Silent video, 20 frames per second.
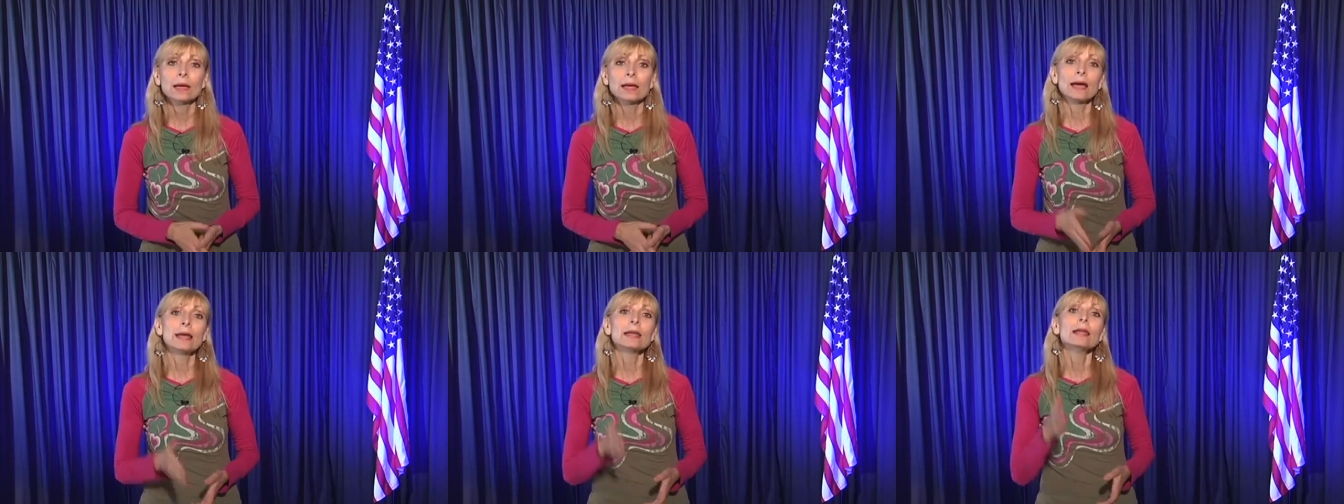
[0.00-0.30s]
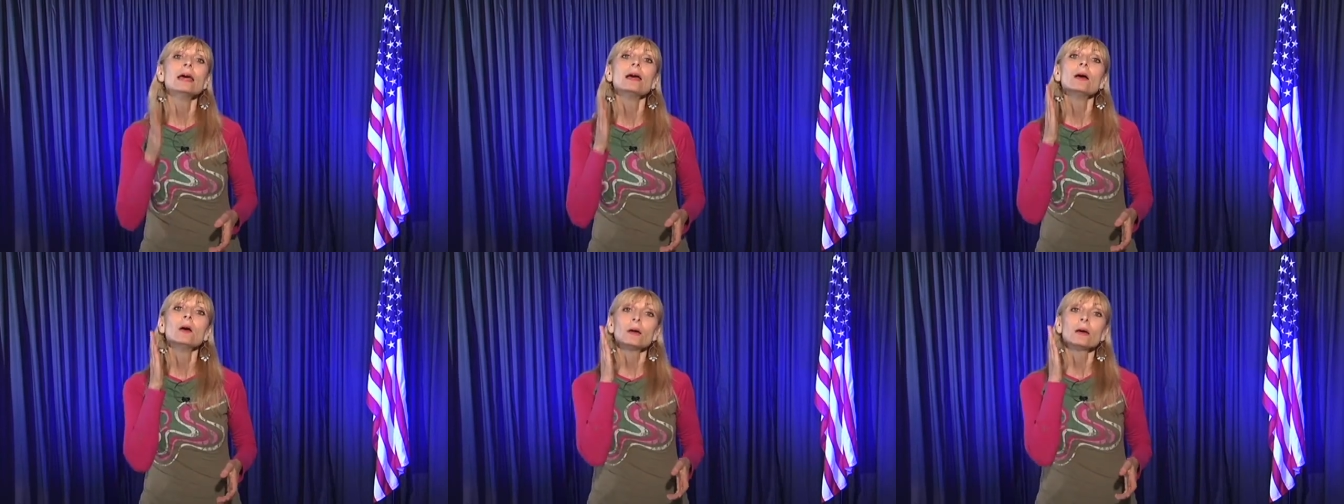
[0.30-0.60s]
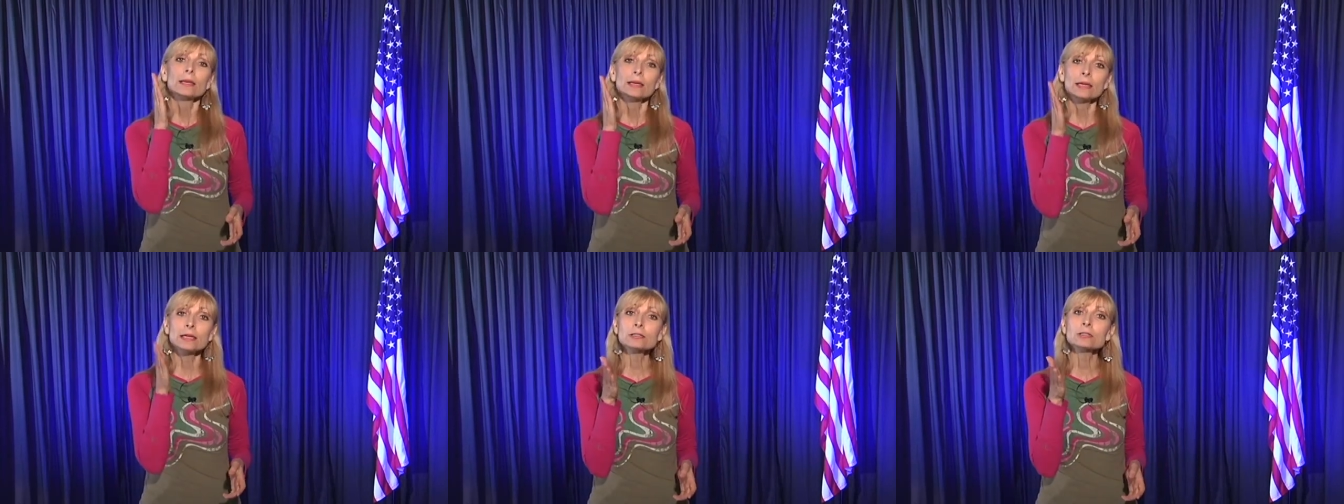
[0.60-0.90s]
And
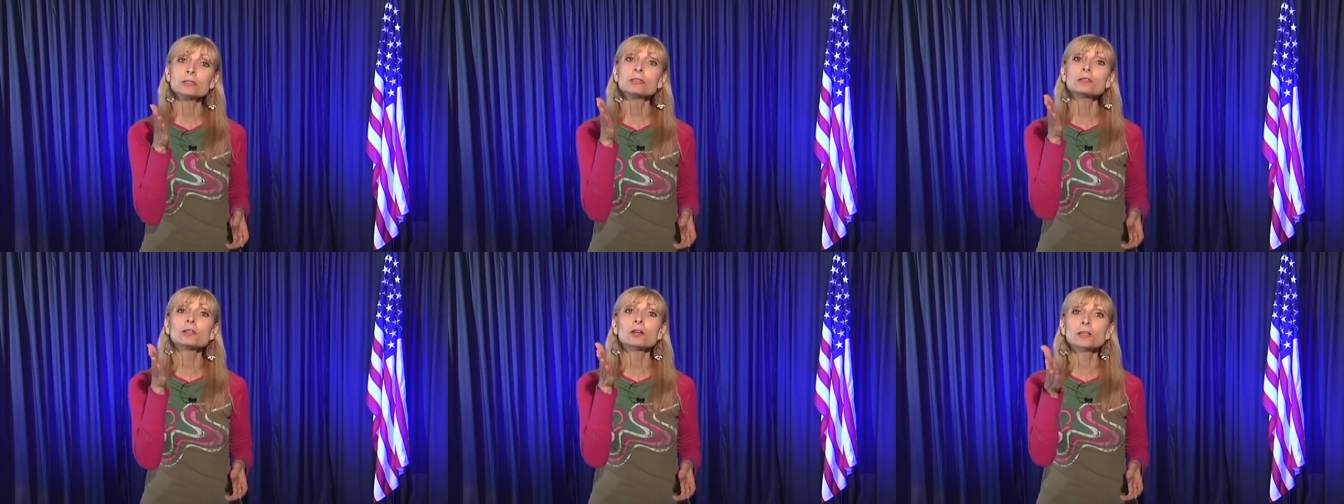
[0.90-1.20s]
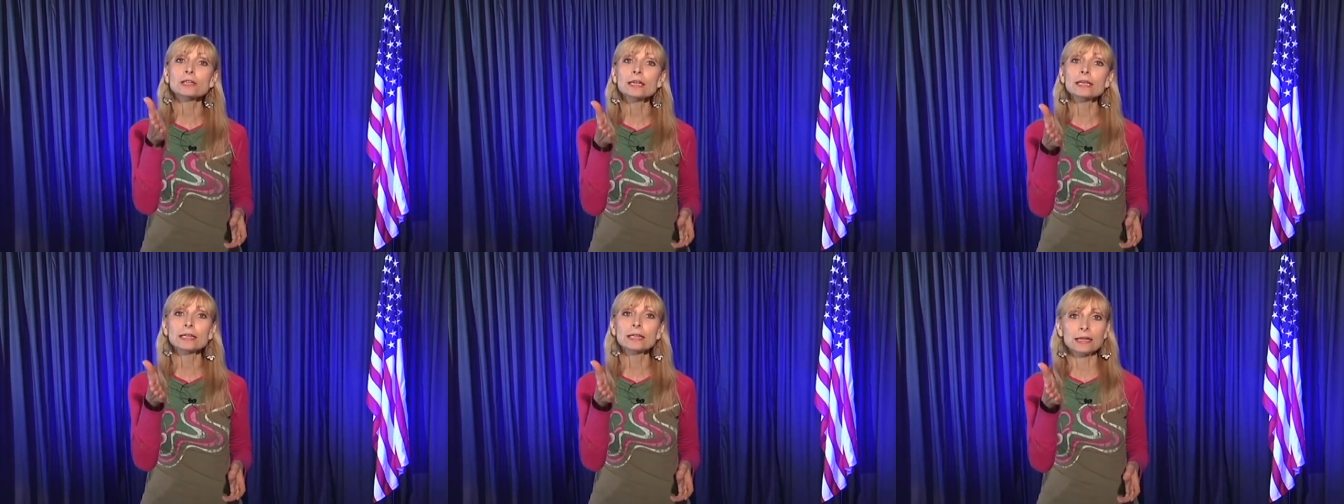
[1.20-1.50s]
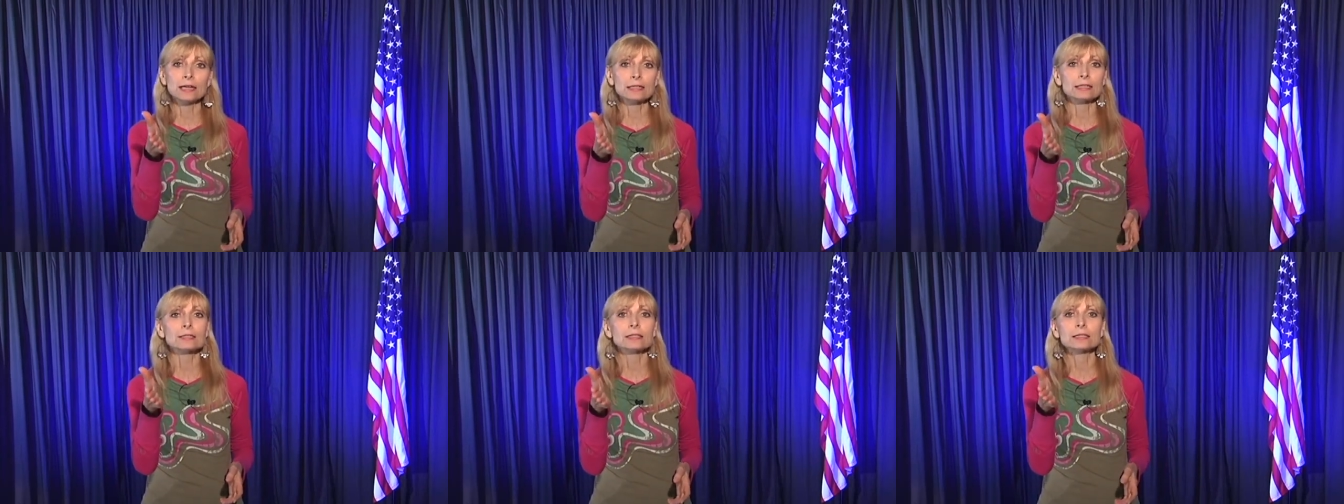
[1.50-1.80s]
He's looking
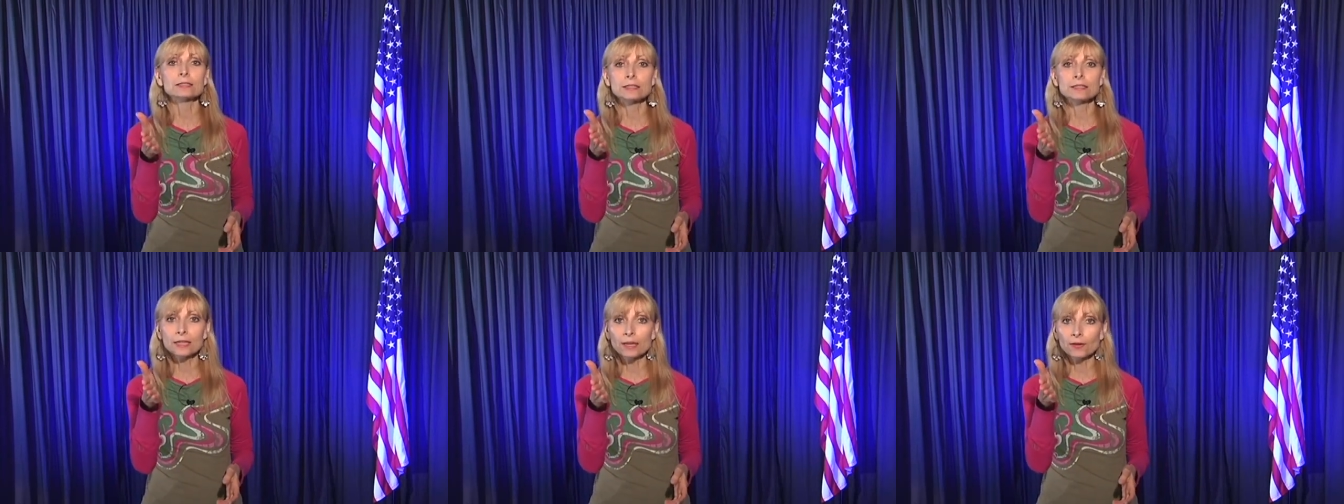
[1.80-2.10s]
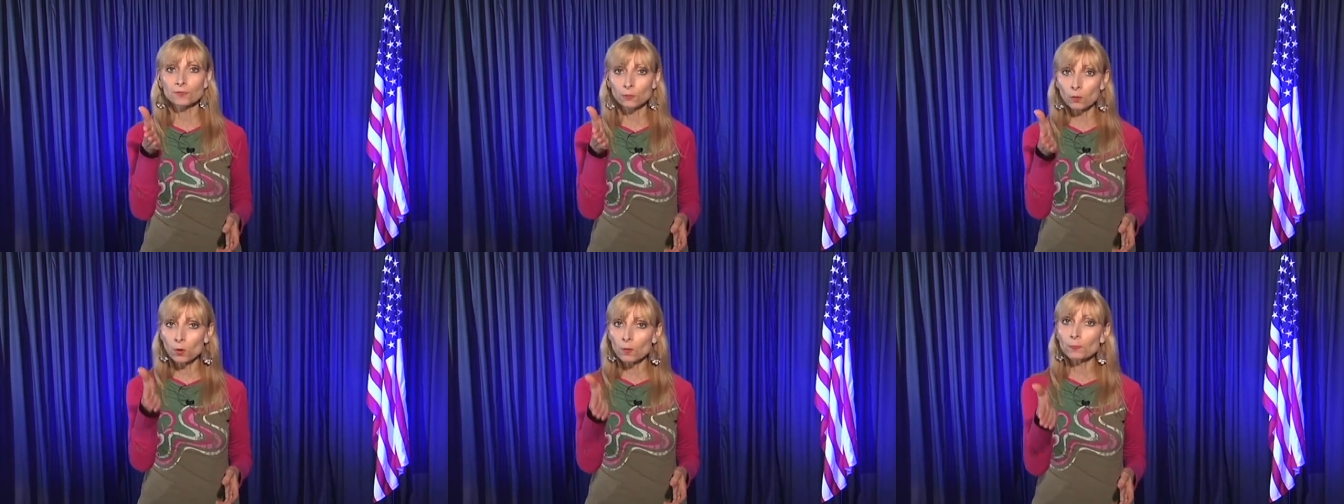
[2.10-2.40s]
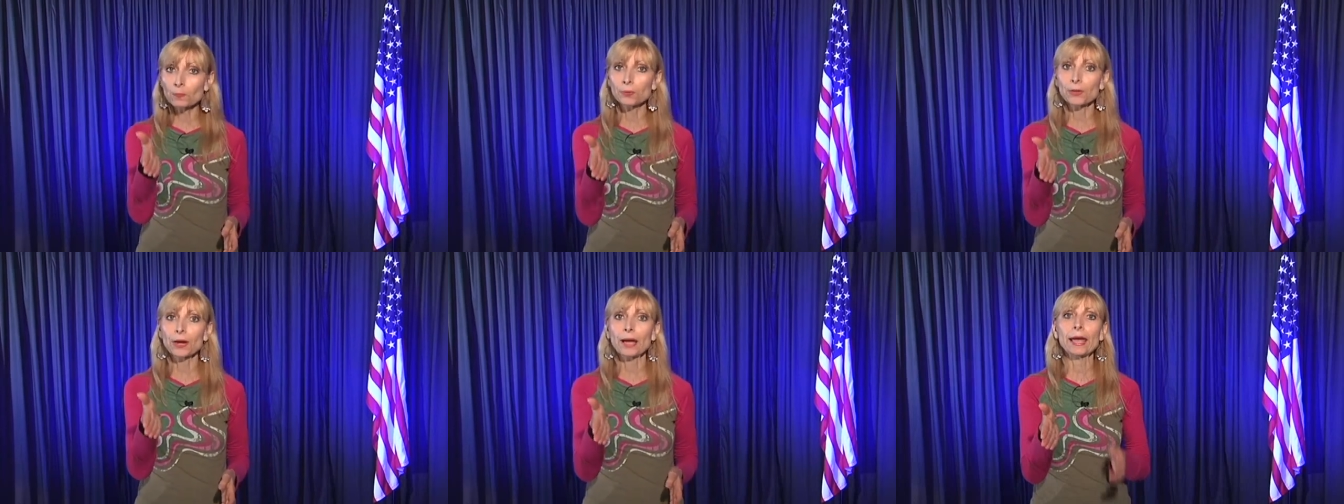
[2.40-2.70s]
at us to see if we'll
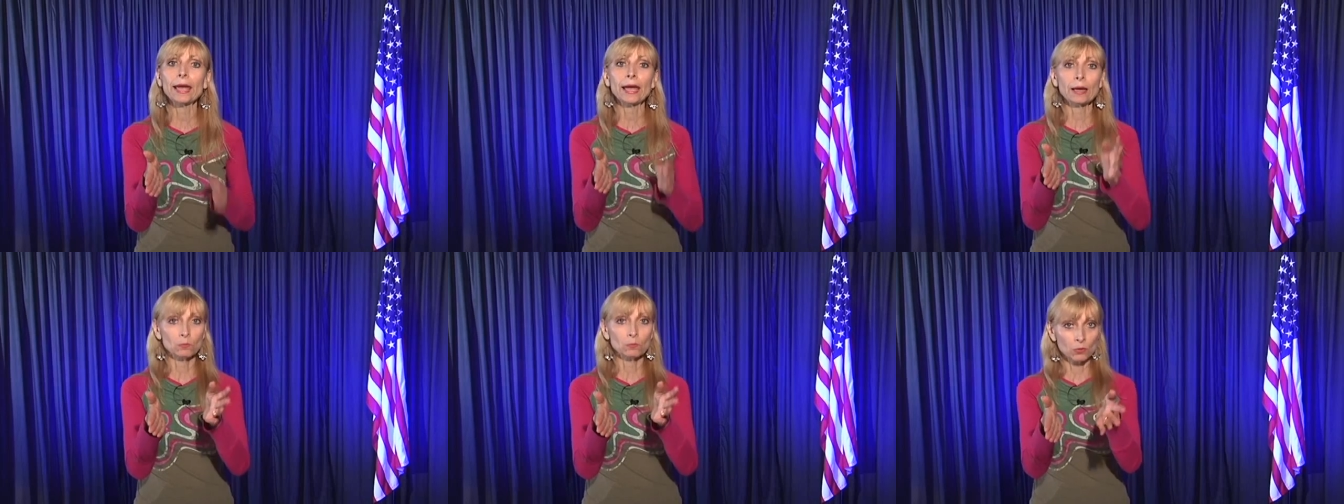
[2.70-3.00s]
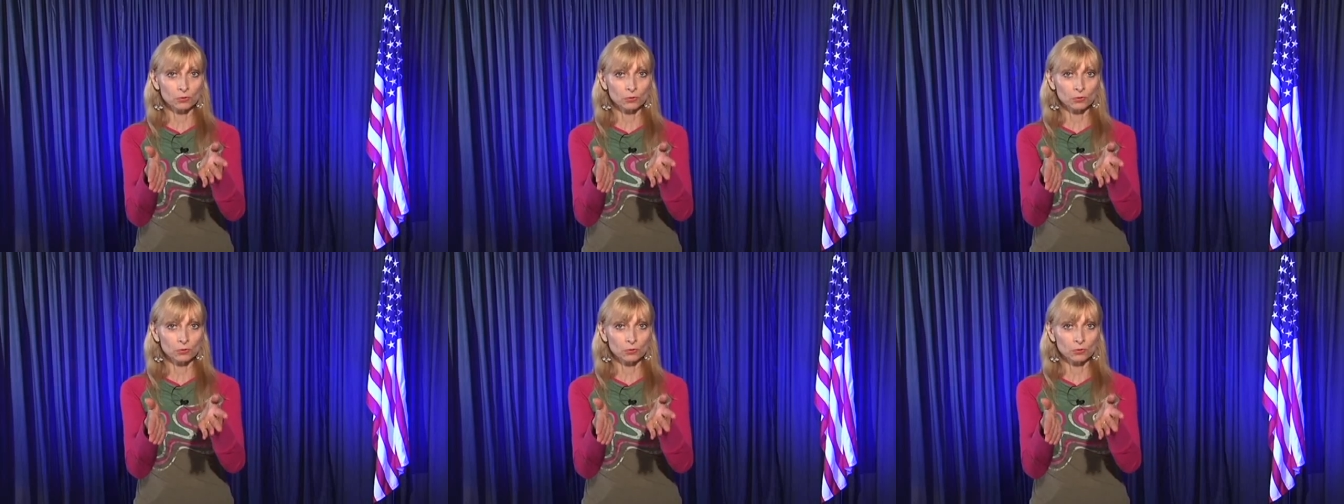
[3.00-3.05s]
pray and